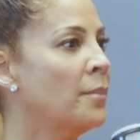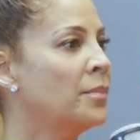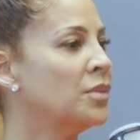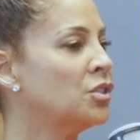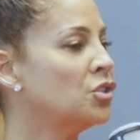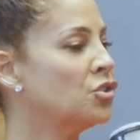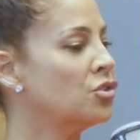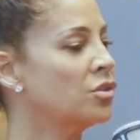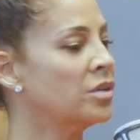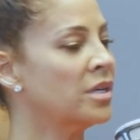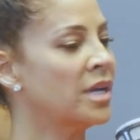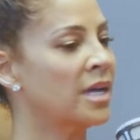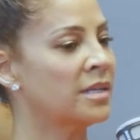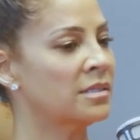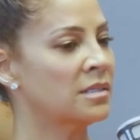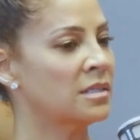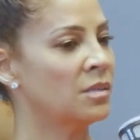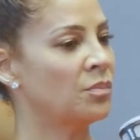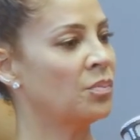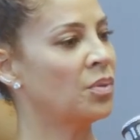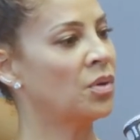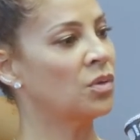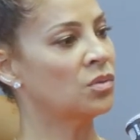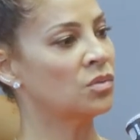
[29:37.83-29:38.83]
but you're not
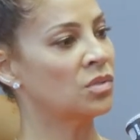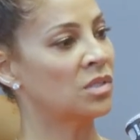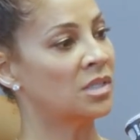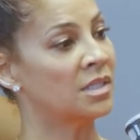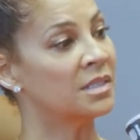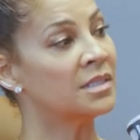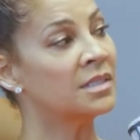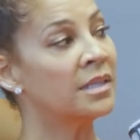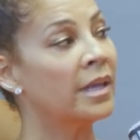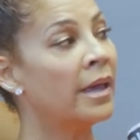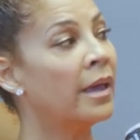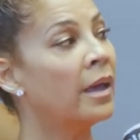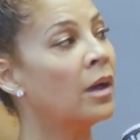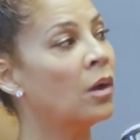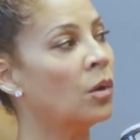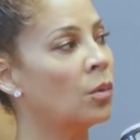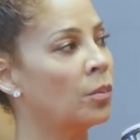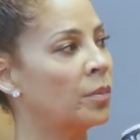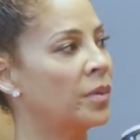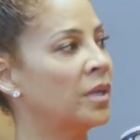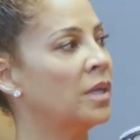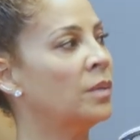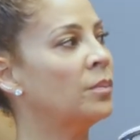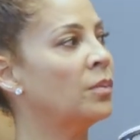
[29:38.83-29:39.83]
supposed to tell
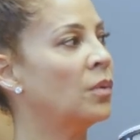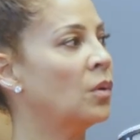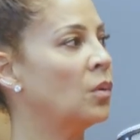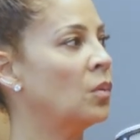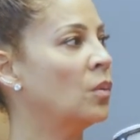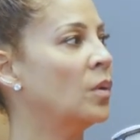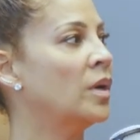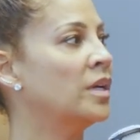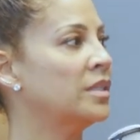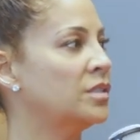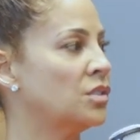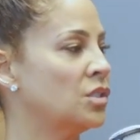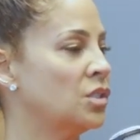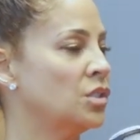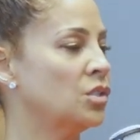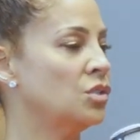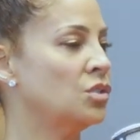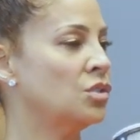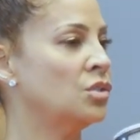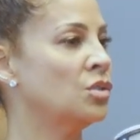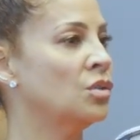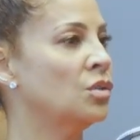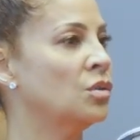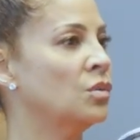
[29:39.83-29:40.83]
people what yeah. to
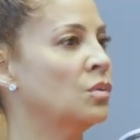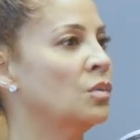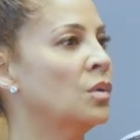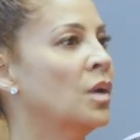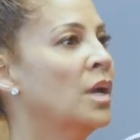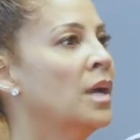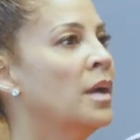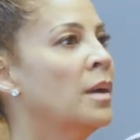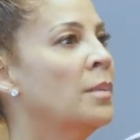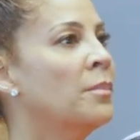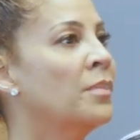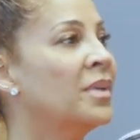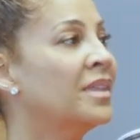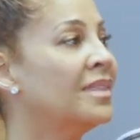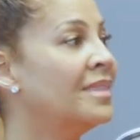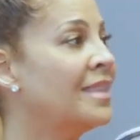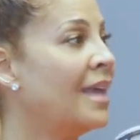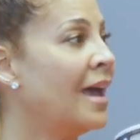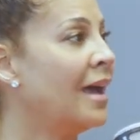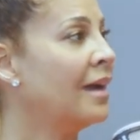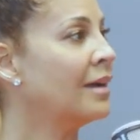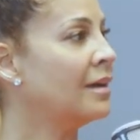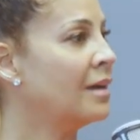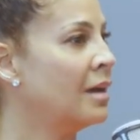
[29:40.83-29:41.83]
do. But
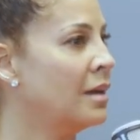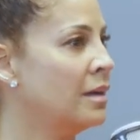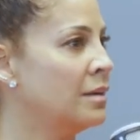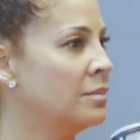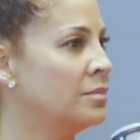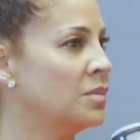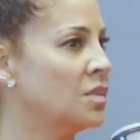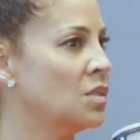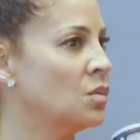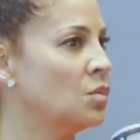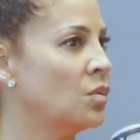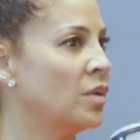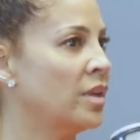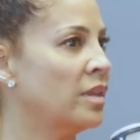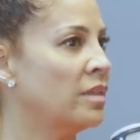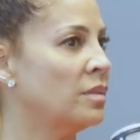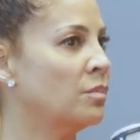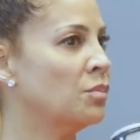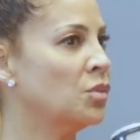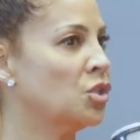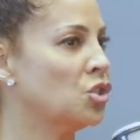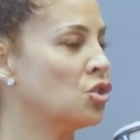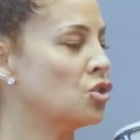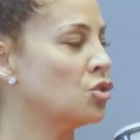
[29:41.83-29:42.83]
that comes
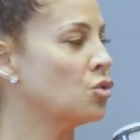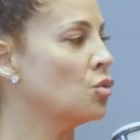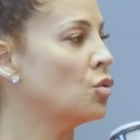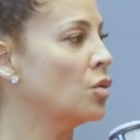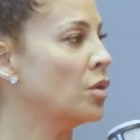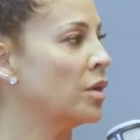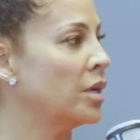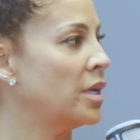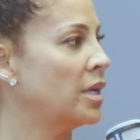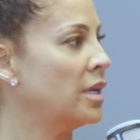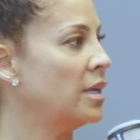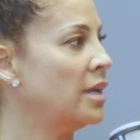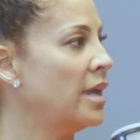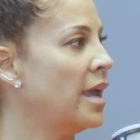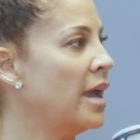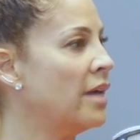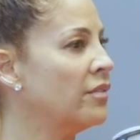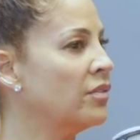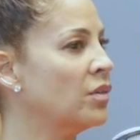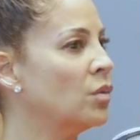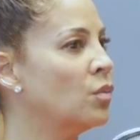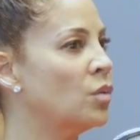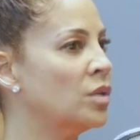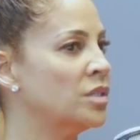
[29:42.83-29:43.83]
with maturity.
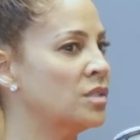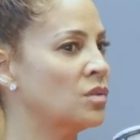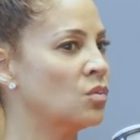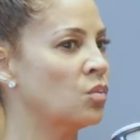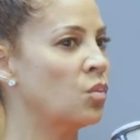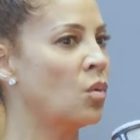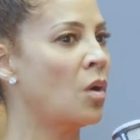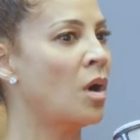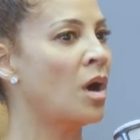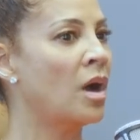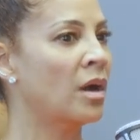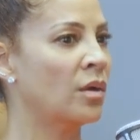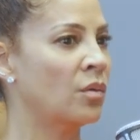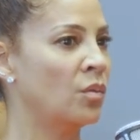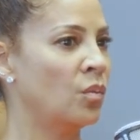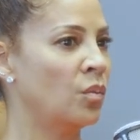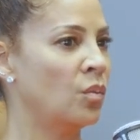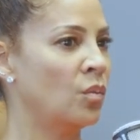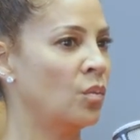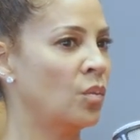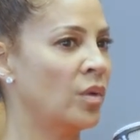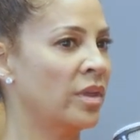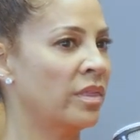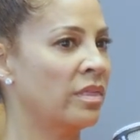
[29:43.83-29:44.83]
Everyone's yeah.
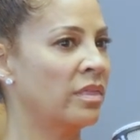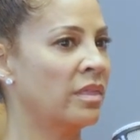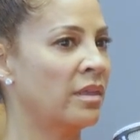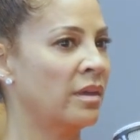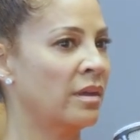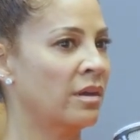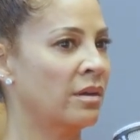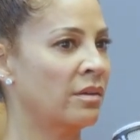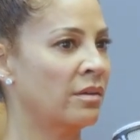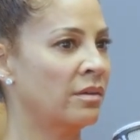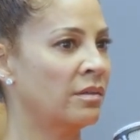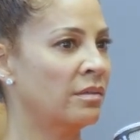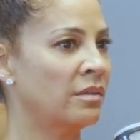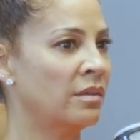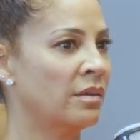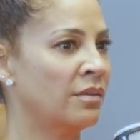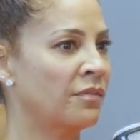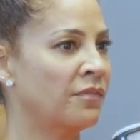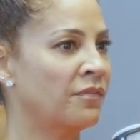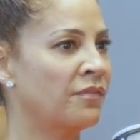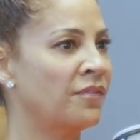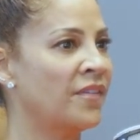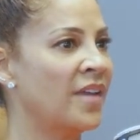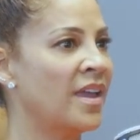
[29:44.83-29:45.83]
walk with their their
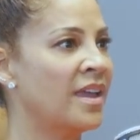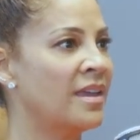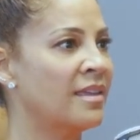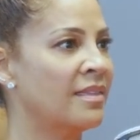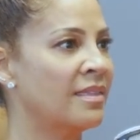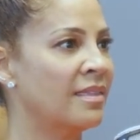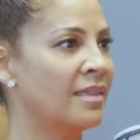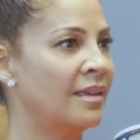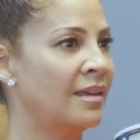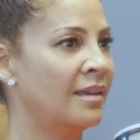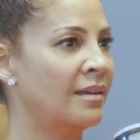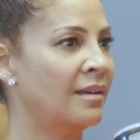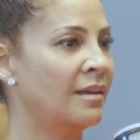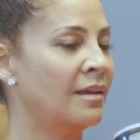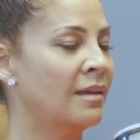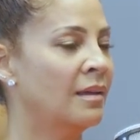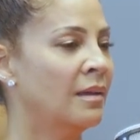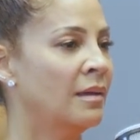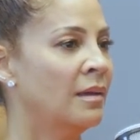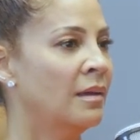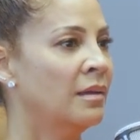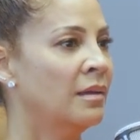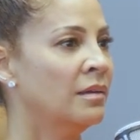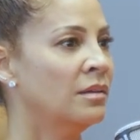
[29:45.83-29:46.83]
faith and
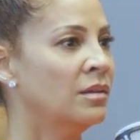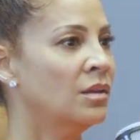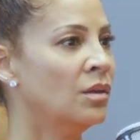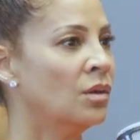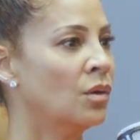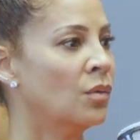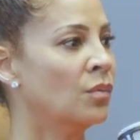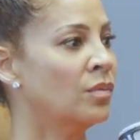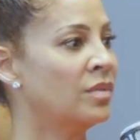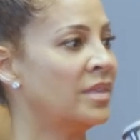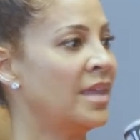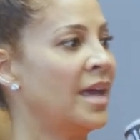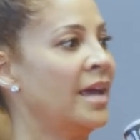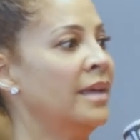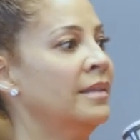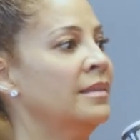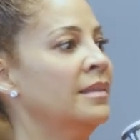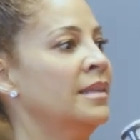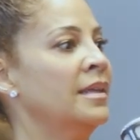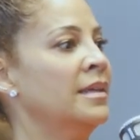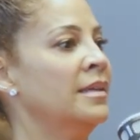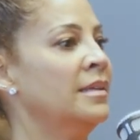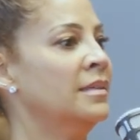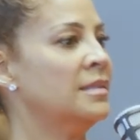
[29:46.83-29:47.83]
you know
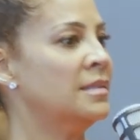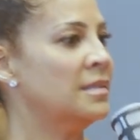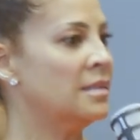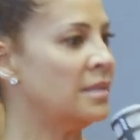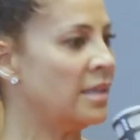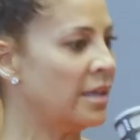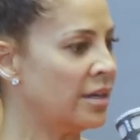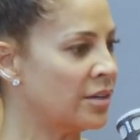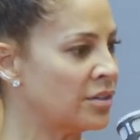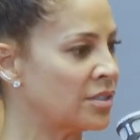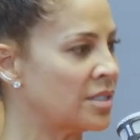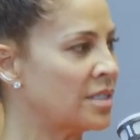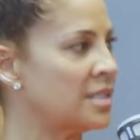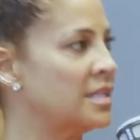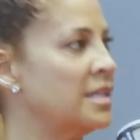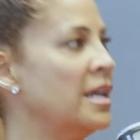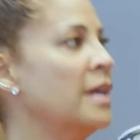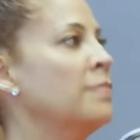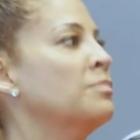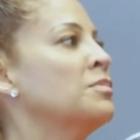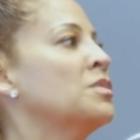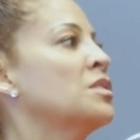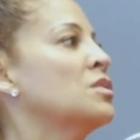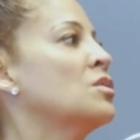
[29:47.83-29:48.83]
that, that it's there are
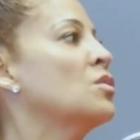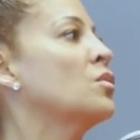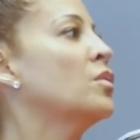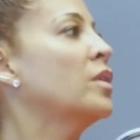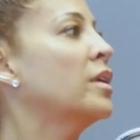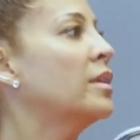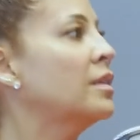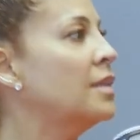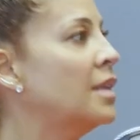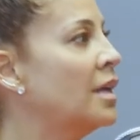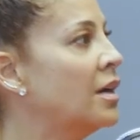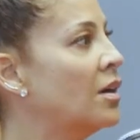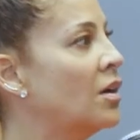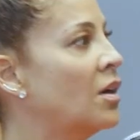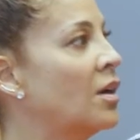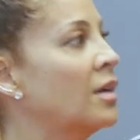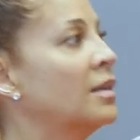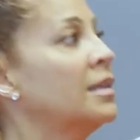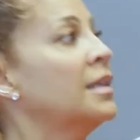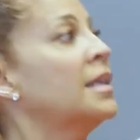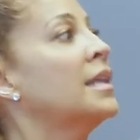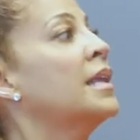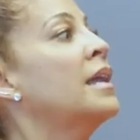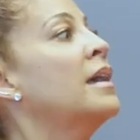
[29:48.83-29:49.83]
steps to it. There yeah.
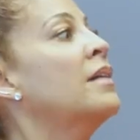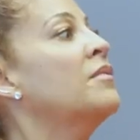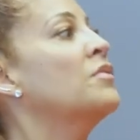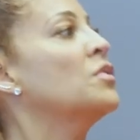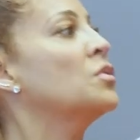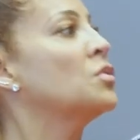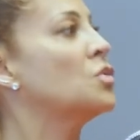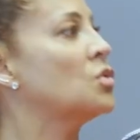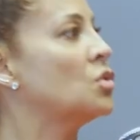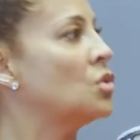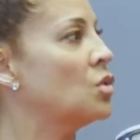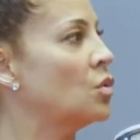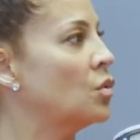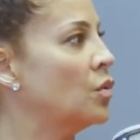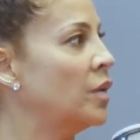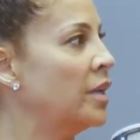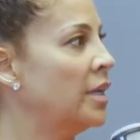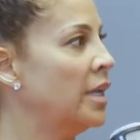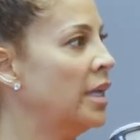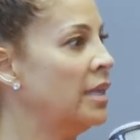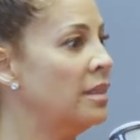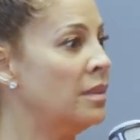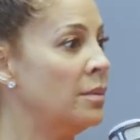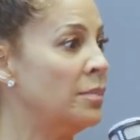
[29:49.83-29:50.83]
are levels to
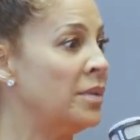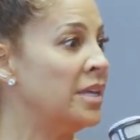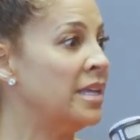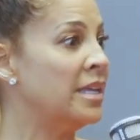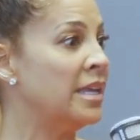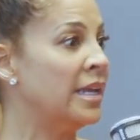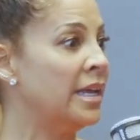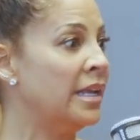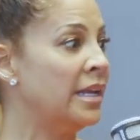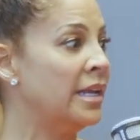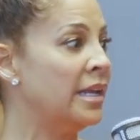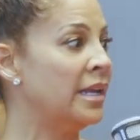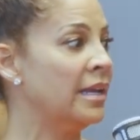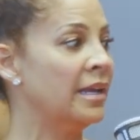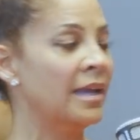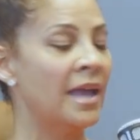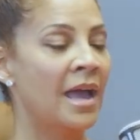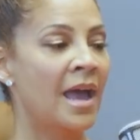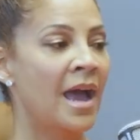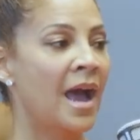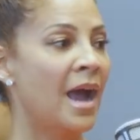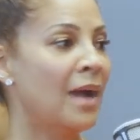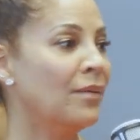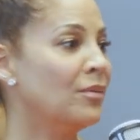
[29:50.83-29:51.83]
it. In the beginning,
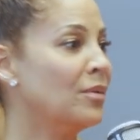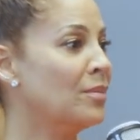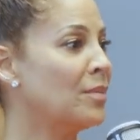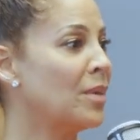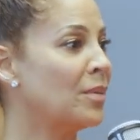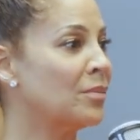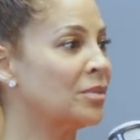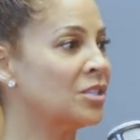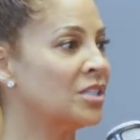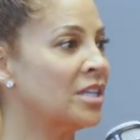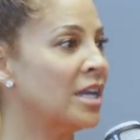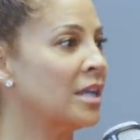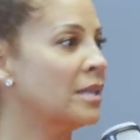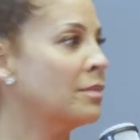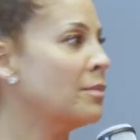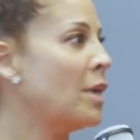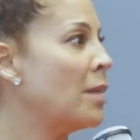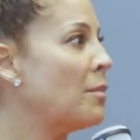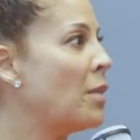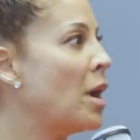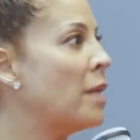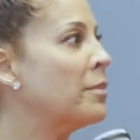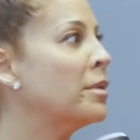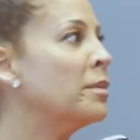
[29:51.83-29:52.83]
I remember telling
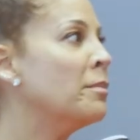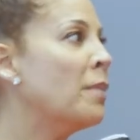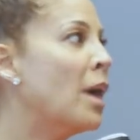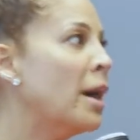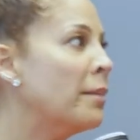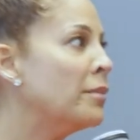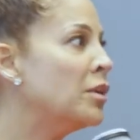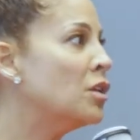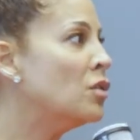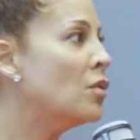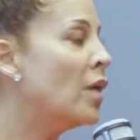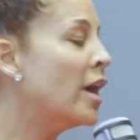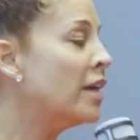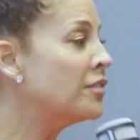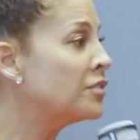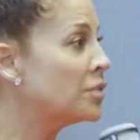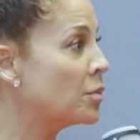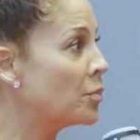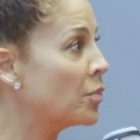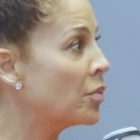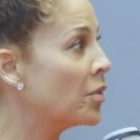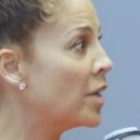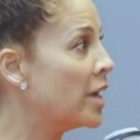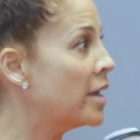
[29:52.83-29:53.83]
my mommy, "Mommy, you have
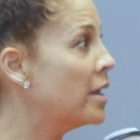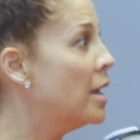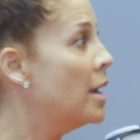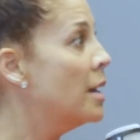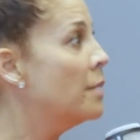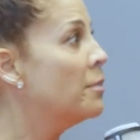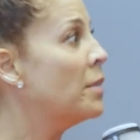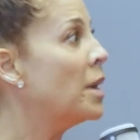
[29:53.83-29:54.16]
to pray.